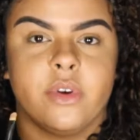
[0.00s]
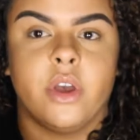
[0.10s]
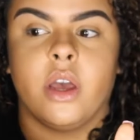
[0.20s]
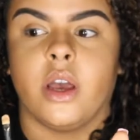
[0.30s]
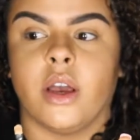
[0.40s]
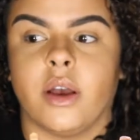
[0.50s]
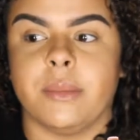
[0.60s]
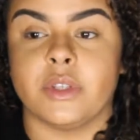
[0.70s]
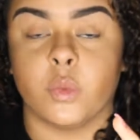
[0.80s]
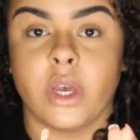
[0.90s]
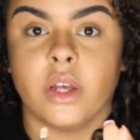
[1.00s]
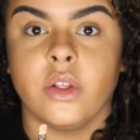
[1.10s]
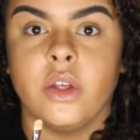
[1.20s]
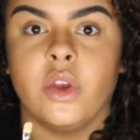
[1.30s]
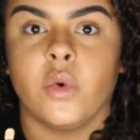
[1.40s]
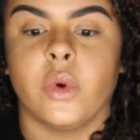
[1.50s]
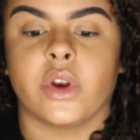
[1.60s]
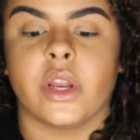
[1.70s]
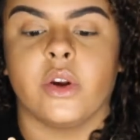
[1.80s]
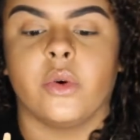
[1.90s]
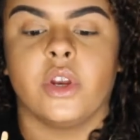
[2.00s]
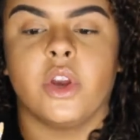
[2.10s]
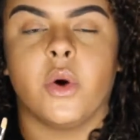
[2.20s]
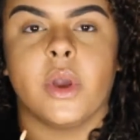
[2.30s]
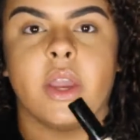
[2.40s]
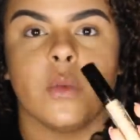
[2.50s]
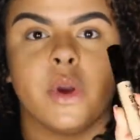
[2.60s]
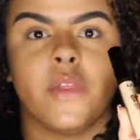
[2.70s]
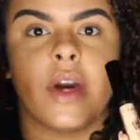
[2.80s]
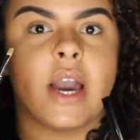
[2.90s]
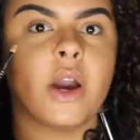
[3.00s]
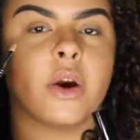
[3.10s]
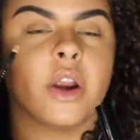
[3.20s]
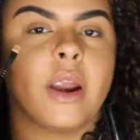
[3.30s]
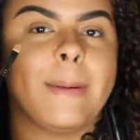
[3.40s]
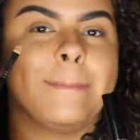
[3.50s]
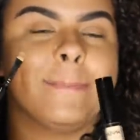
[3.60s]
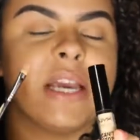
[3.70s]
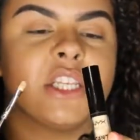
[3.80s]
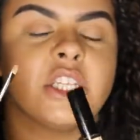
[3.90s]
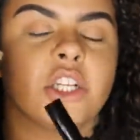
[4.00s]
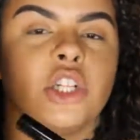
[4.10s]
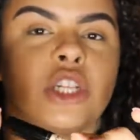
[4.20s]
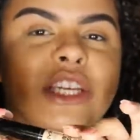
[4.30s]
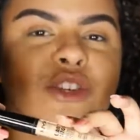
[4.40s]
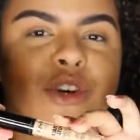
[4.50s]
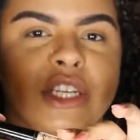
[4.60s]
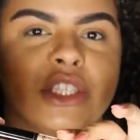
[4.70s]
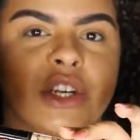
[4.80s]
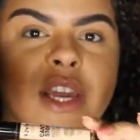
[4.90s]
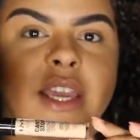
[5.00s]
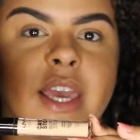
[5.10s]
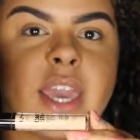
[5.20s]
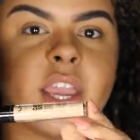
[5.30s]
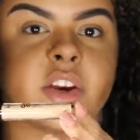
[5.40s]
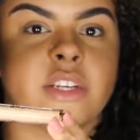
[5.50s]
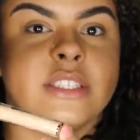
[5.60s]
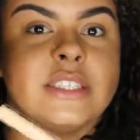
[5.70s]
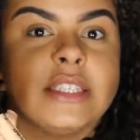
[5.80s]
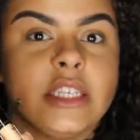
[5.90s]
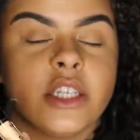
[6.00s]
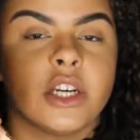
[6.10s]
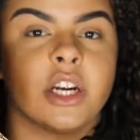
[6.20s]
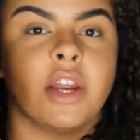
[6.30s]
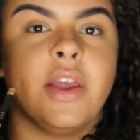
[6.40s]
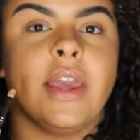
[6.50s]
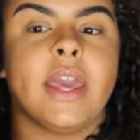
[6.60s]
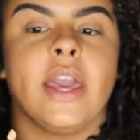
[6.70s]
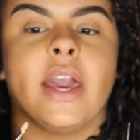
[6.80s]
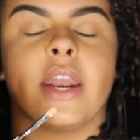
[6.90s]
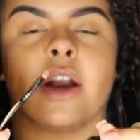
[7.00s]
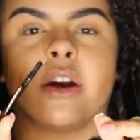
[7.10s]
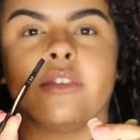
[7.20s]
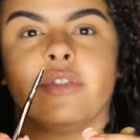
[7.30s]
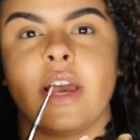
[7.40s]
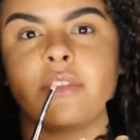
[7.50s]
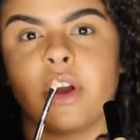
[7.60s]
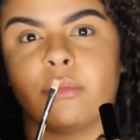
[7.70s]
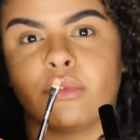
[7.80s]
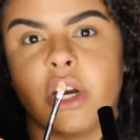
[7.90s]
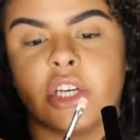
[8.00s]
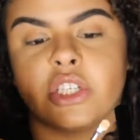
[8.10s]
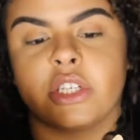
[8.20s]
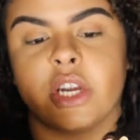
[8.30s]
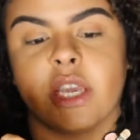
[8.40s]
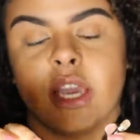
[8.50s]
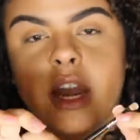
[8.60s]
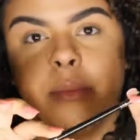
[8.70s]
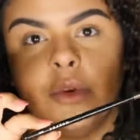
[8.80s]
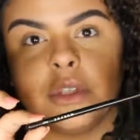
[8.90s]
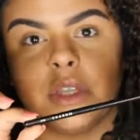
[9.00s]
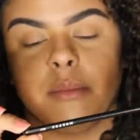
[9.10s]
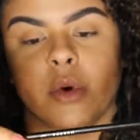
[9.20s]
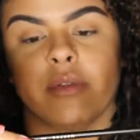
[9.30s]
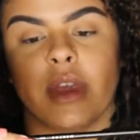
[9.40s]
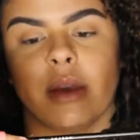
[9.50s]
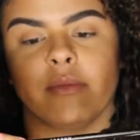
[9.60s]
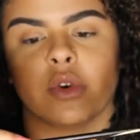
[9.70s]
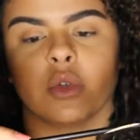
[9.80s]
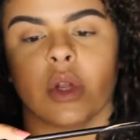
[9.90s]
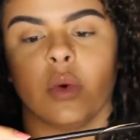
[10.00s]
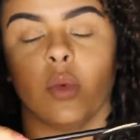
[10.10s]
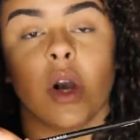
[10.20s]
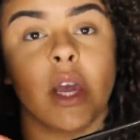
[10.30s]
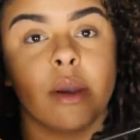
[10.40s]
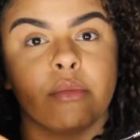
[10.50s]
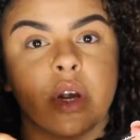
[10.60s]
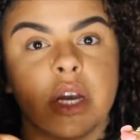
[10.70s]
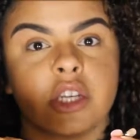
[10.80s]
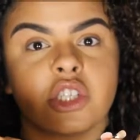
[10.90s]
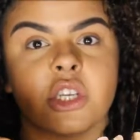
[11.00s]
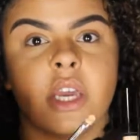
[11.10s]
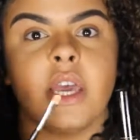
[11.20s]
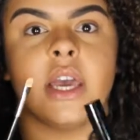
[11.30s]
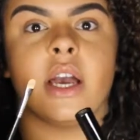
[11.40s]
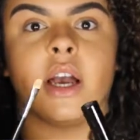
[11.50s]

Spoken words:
have as well, we are now going to go in with our magical eraser, aka our concealer, and our flat round brush. Again, I'm using the Morphe M421 brush,